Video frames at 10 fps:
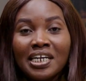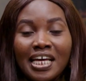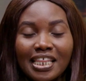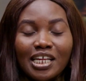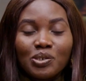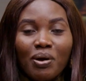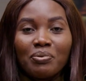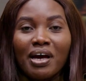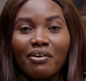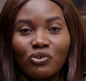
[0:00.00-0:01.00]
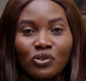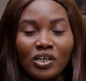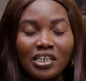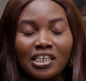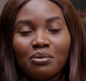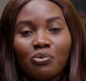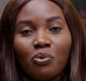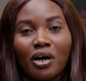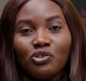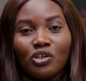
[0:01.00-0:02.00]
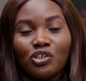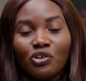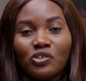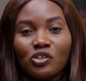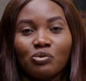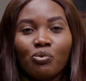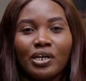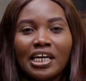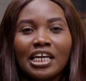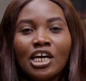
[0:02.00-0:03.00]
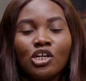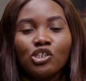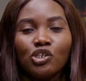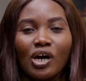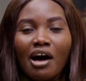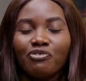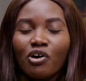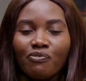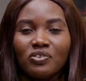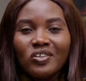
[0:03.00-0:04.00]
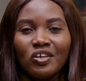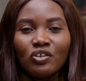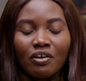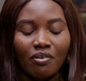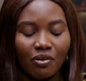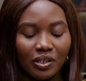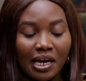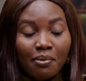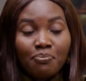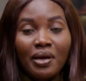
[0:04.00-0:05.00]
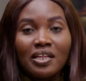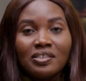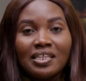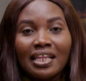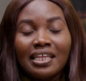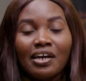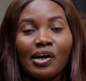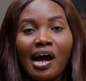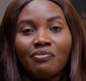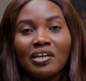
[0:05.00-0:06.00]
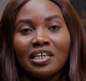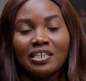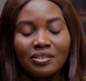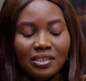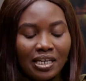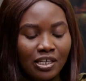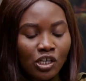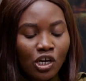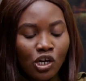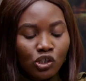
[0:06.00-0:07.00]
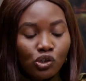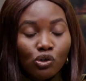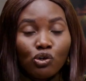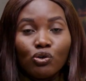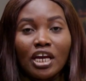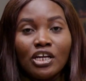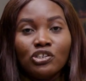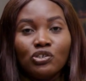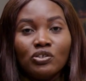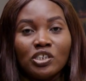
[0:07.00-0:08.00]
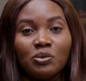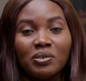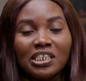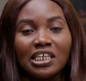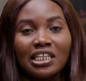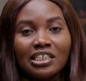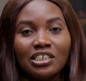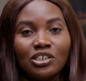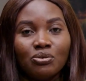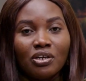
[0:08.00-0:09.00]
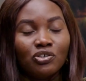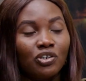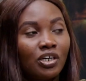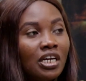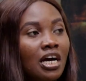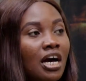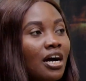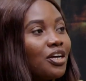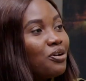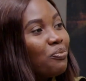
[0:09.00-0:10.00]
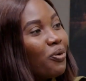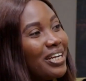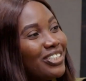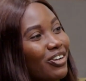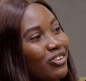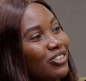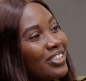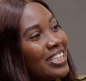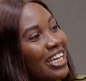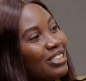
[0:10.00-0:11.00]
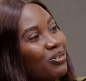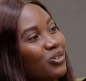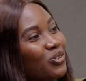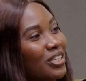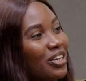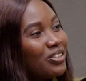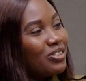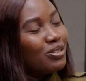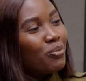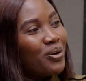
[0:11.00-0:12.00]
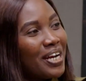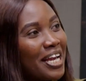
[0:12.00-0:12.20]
That's why we have Dr. Aniekeme Uwa joining us this morning to have conversation around the campaigns that they are having in the state to look into this particular situation. Good morning, Doctor. Thanks for joining us this morning.